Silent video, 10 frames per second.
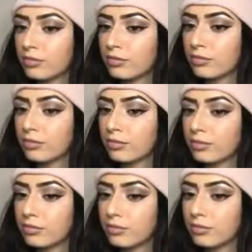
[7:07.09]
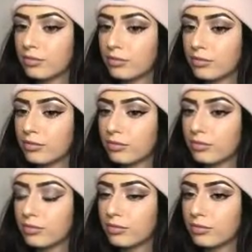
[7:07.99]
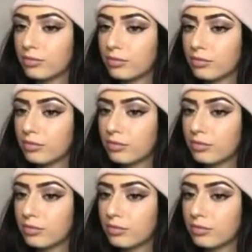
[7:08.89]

No words are spoken by the person on screen.